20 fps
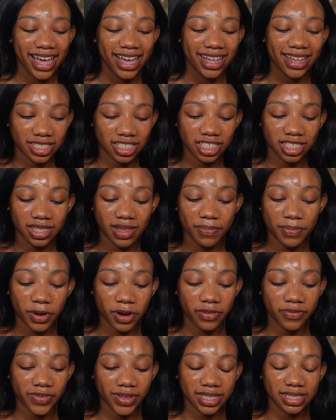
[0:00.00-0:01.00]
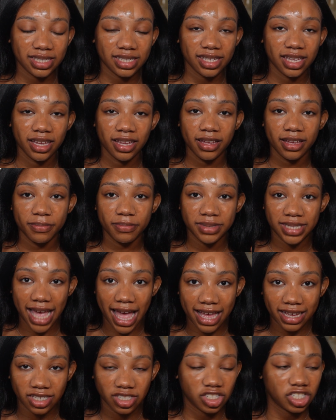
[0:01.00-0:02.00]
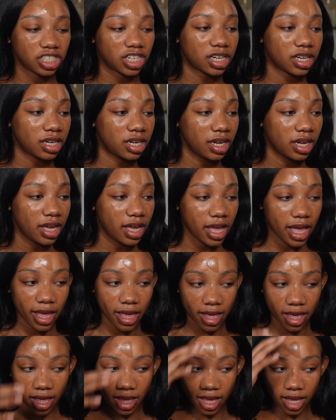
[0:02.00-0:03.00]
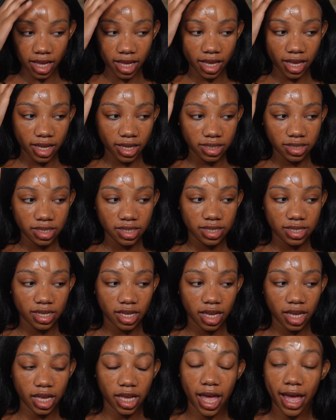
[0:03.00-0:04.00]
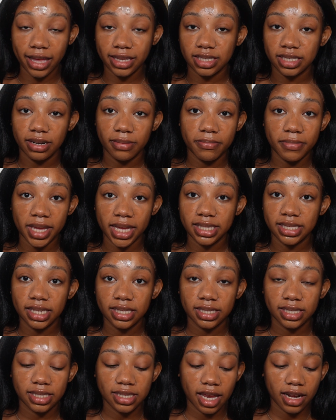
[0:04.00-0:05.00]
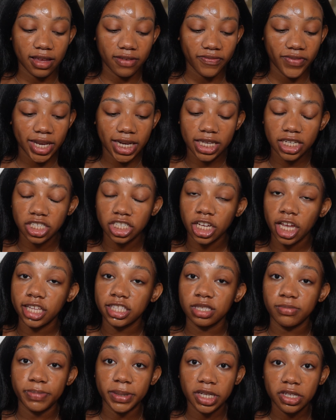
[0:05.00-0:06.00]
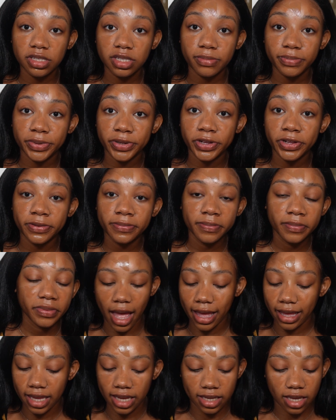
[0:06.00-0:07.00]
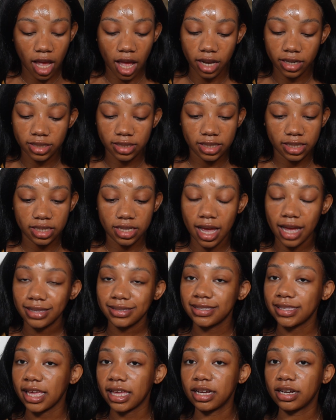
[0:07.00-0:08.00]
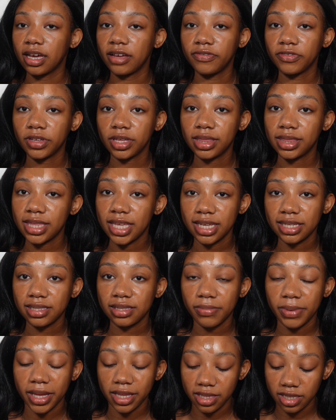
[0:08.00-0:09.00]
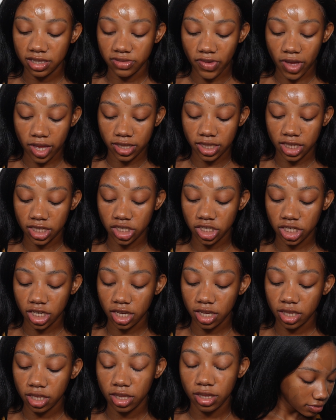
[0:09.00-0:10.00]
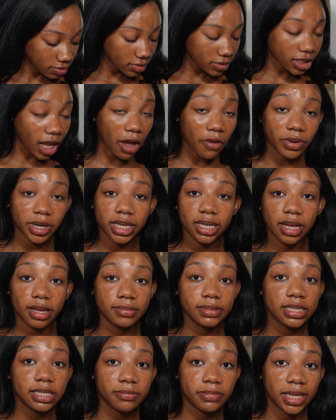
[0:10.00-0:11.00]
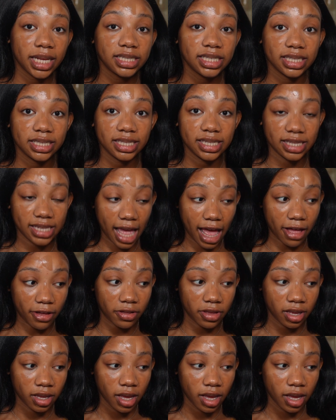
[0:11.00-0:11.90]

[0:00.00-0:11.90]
It's just the perfect texture, and it has an amazing stunning finish. It's buildable. I can honestly not say enough good things about this foundation. And when it comes to blending this out,